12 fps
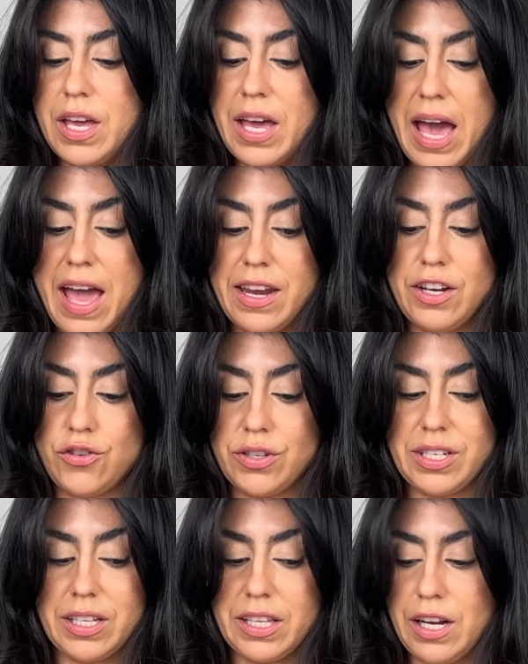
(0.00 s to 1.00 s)
And
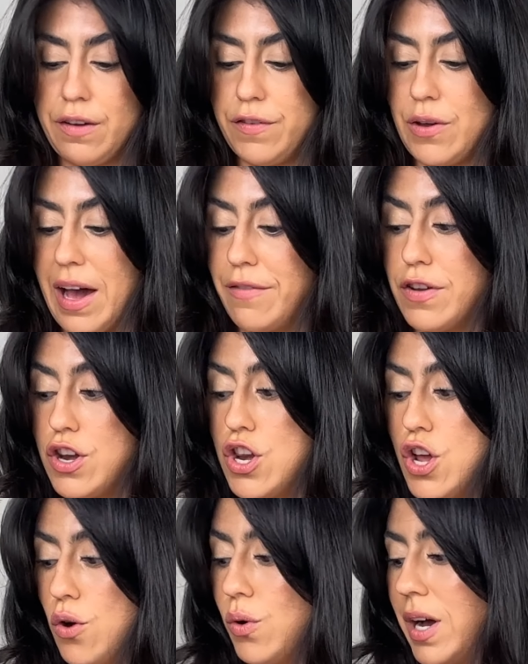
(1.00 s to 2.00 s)
interestingly enough, you have
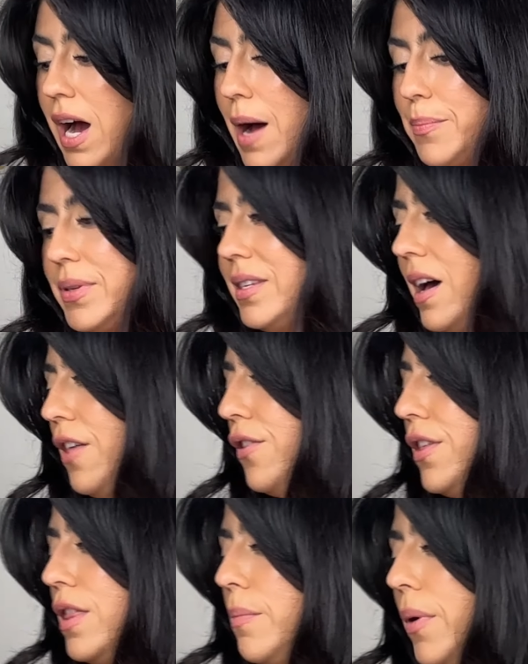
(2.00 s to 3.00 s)
no cups other
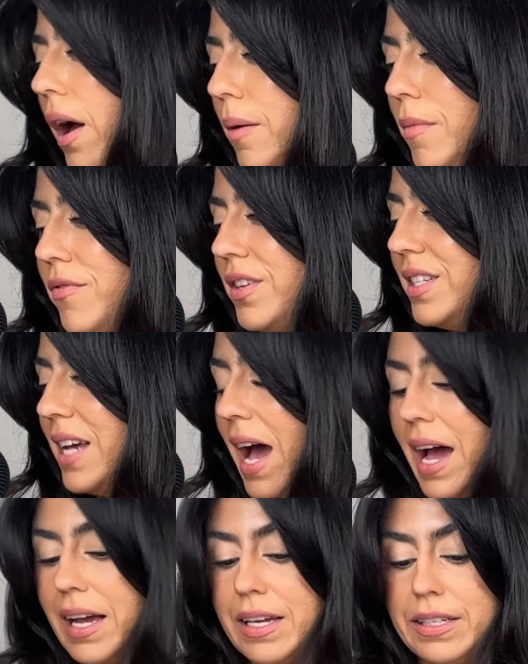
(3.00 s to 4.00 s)
than the bottom of the
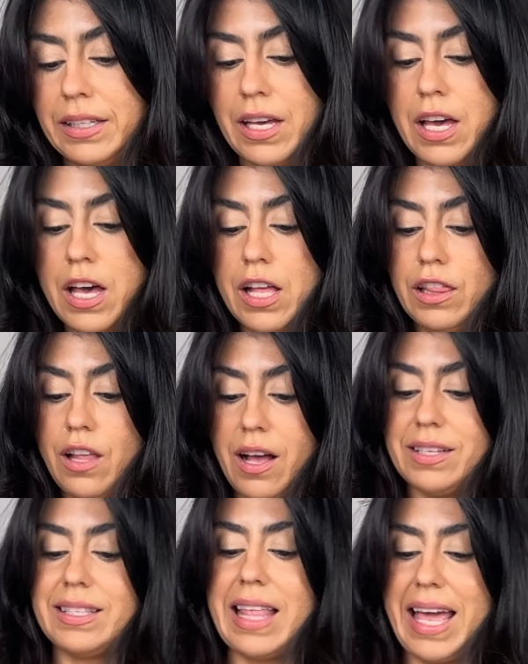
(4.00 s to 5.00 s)
deck.
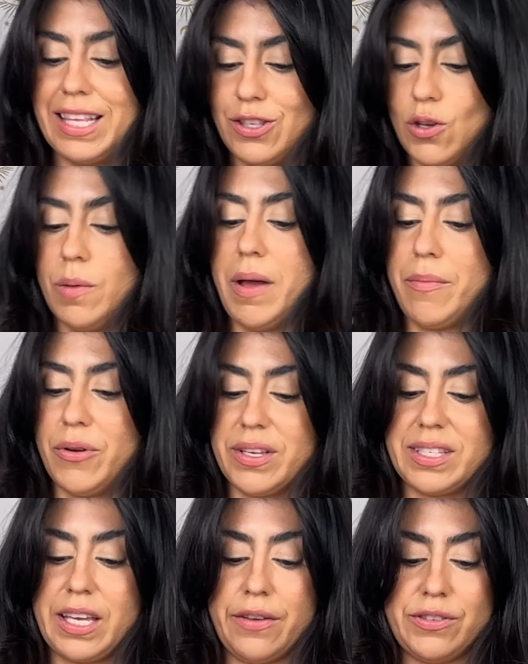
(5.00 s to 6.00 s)
Lost land, soul
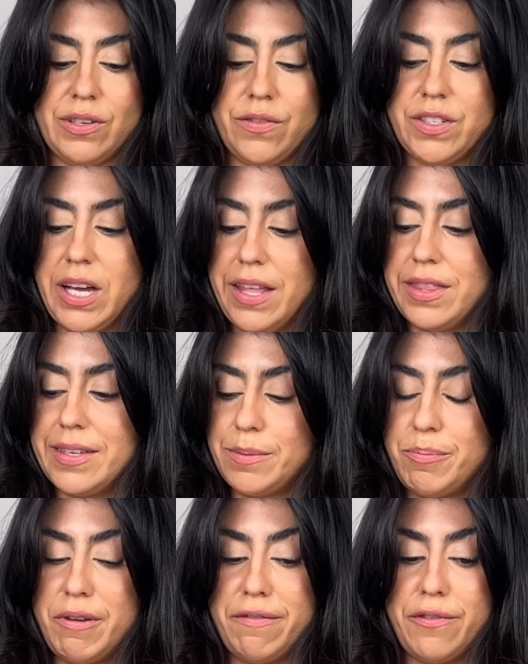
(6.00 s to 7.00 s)
memories, gifts. You've done this
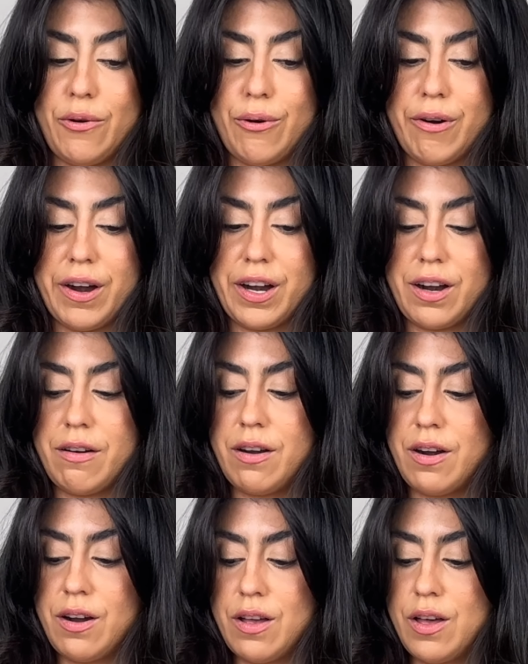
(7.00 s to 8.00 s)
before.
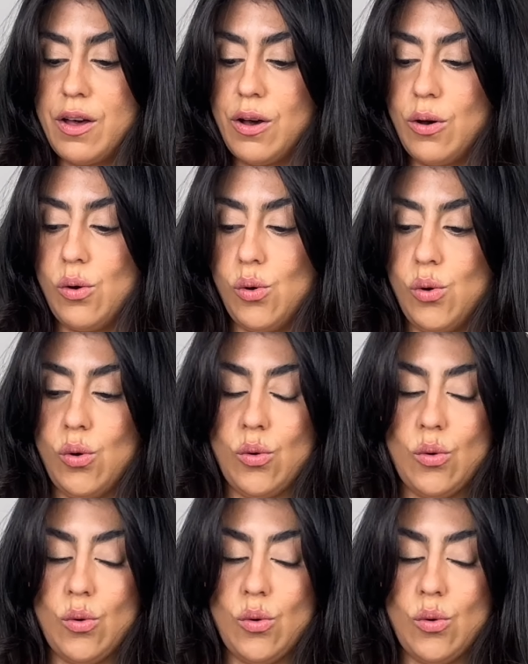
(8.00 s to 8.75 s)
Oh